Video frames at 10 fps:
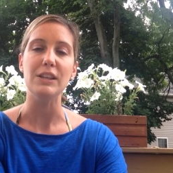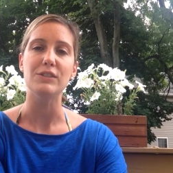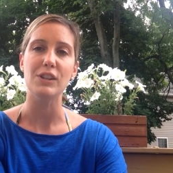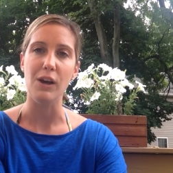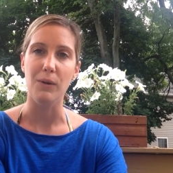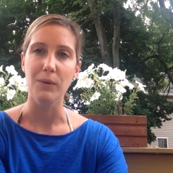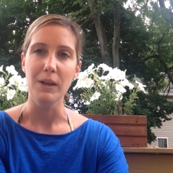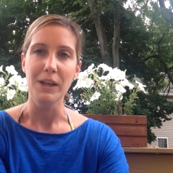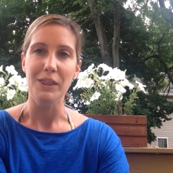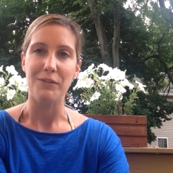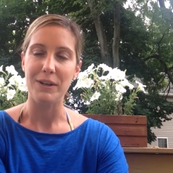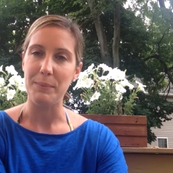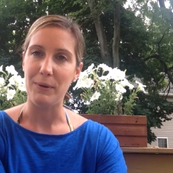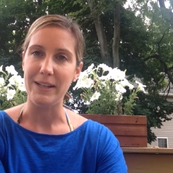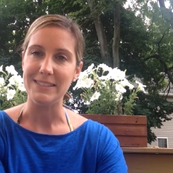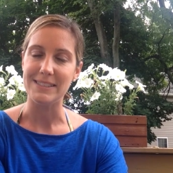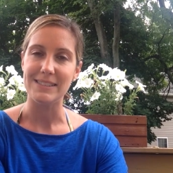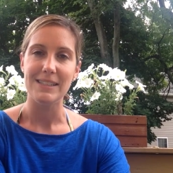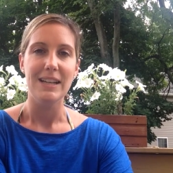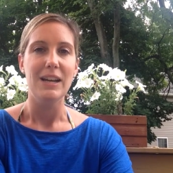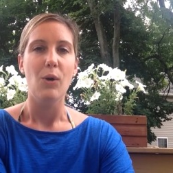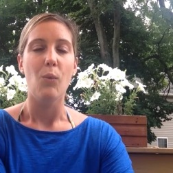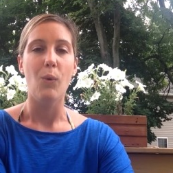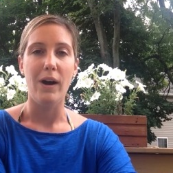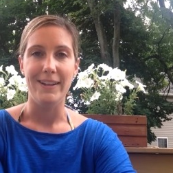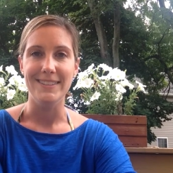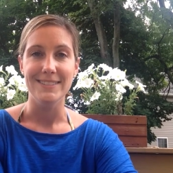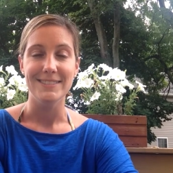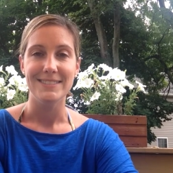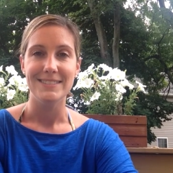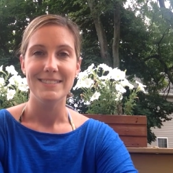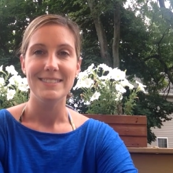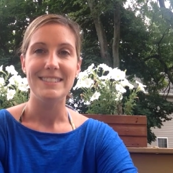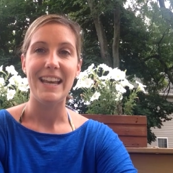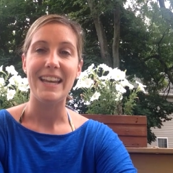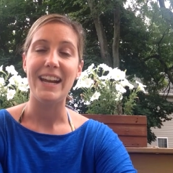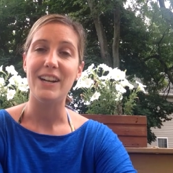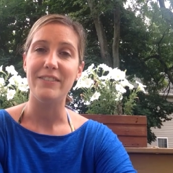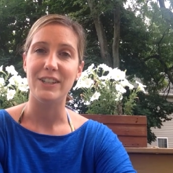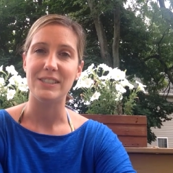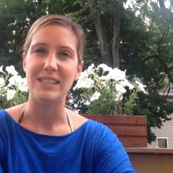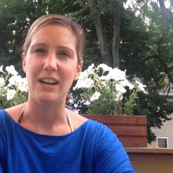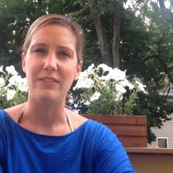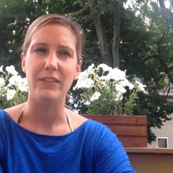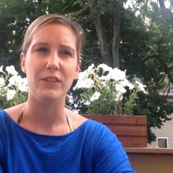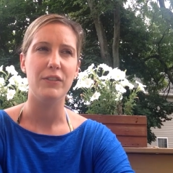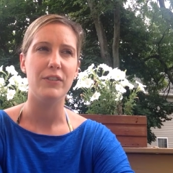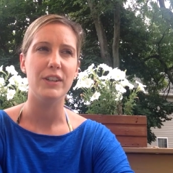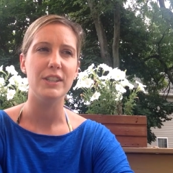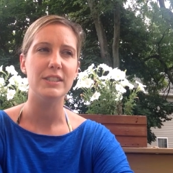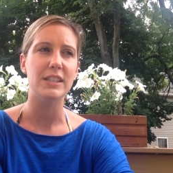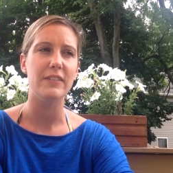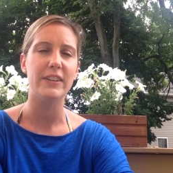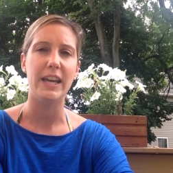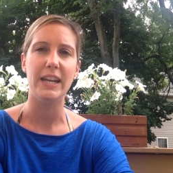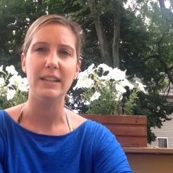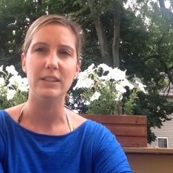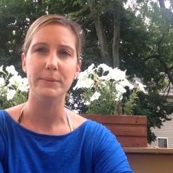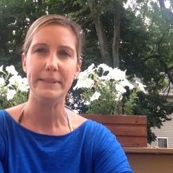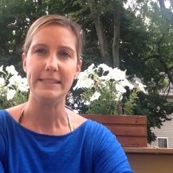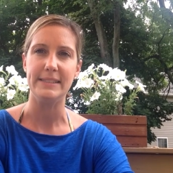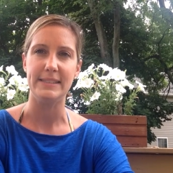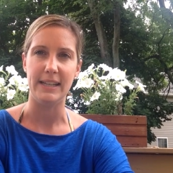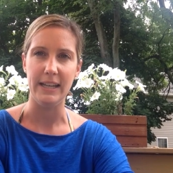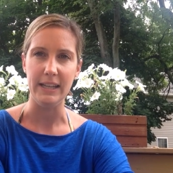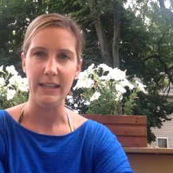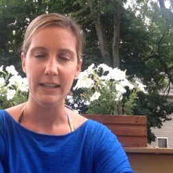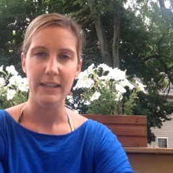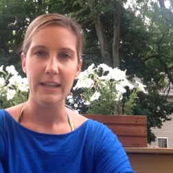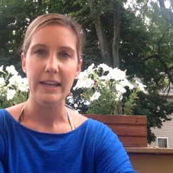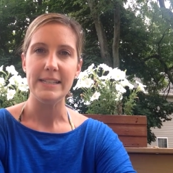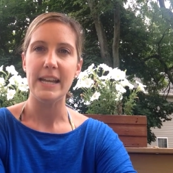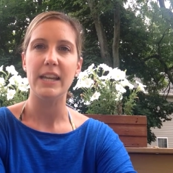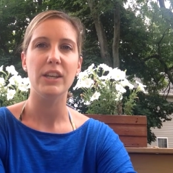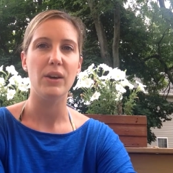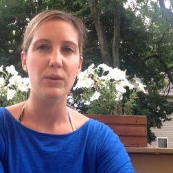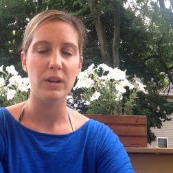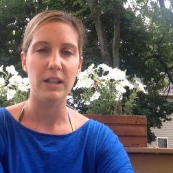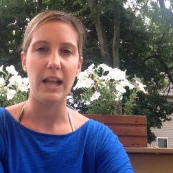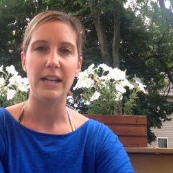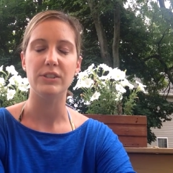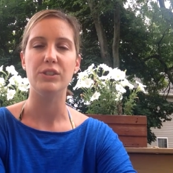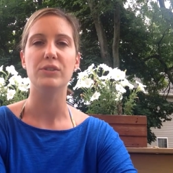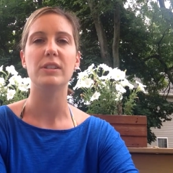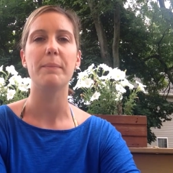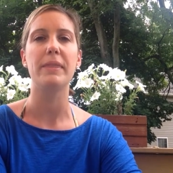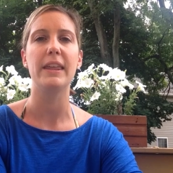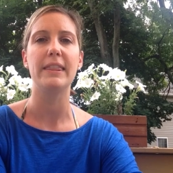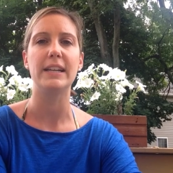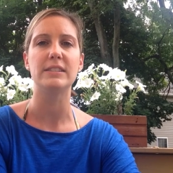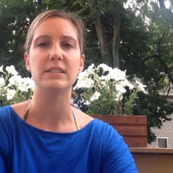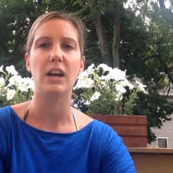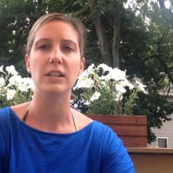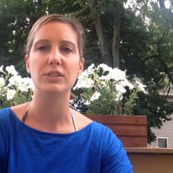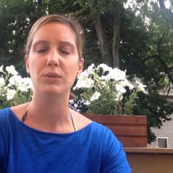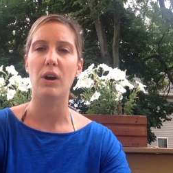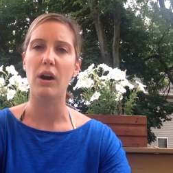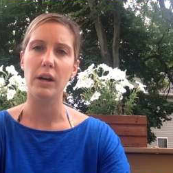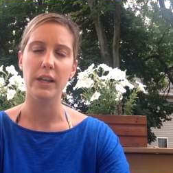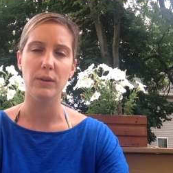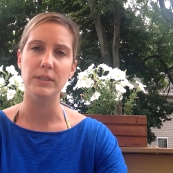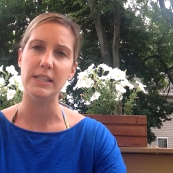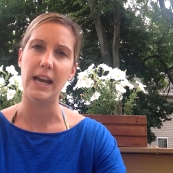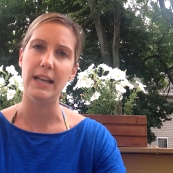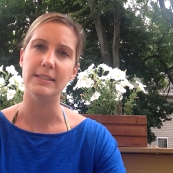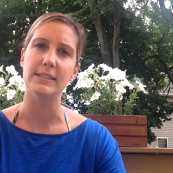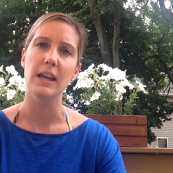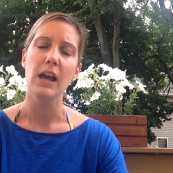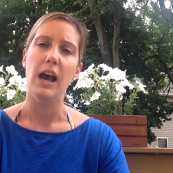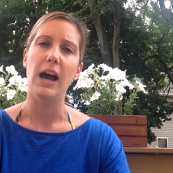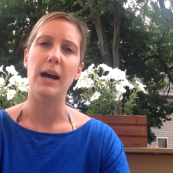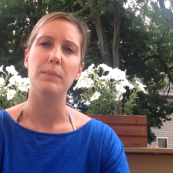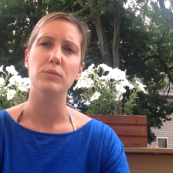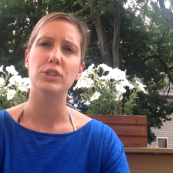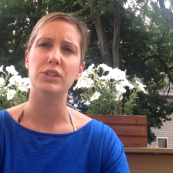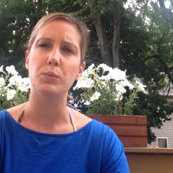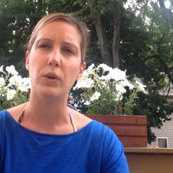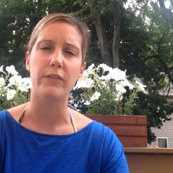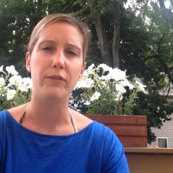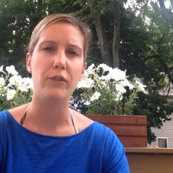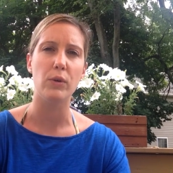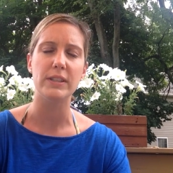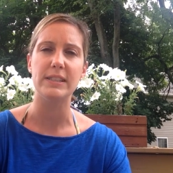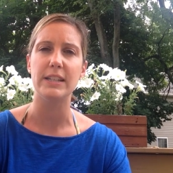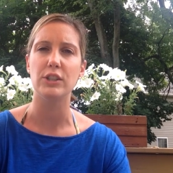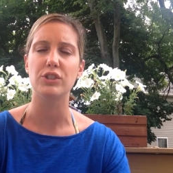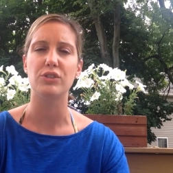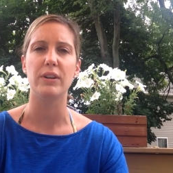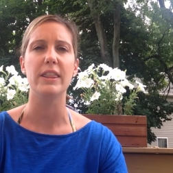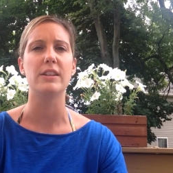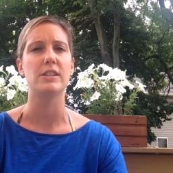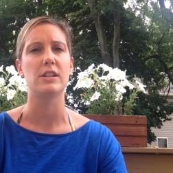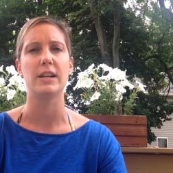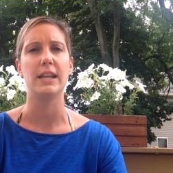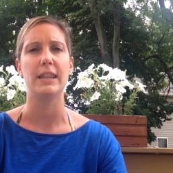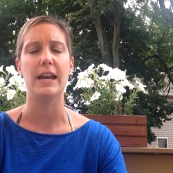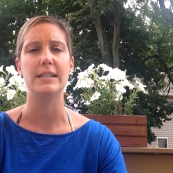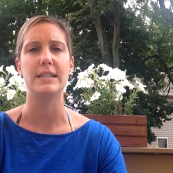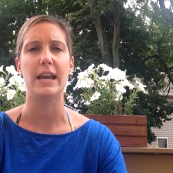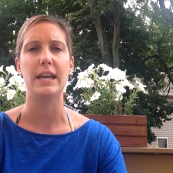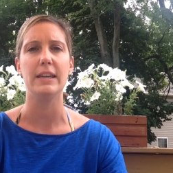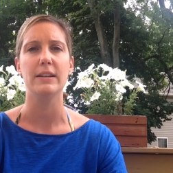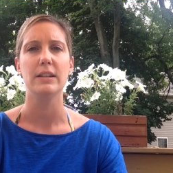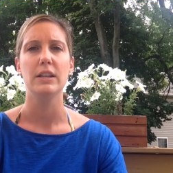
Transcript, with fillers: so, three points. One, take care of yourself. If you feel yourself getting a little bit sick, take a yoga class, do something that's not so cardio intense. Um, just work, focus on your strength training that day.